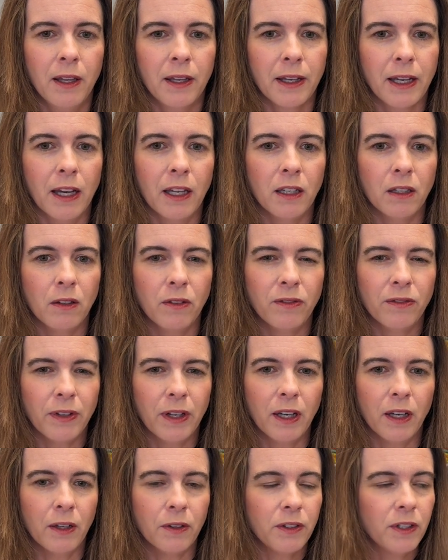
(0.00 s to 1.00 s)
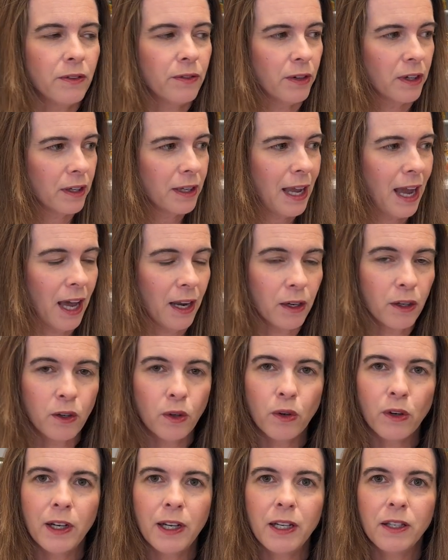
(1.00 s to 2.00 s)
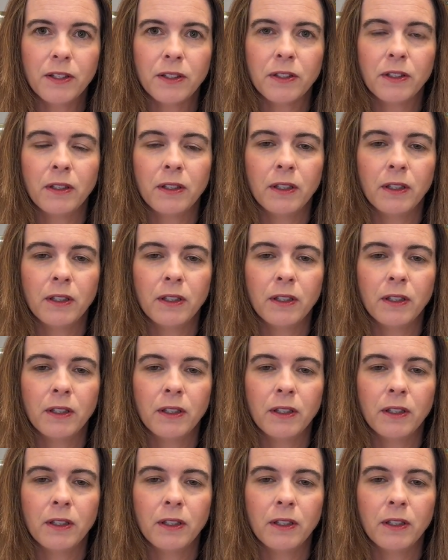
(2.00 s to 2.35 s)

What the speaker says: kind of different categories.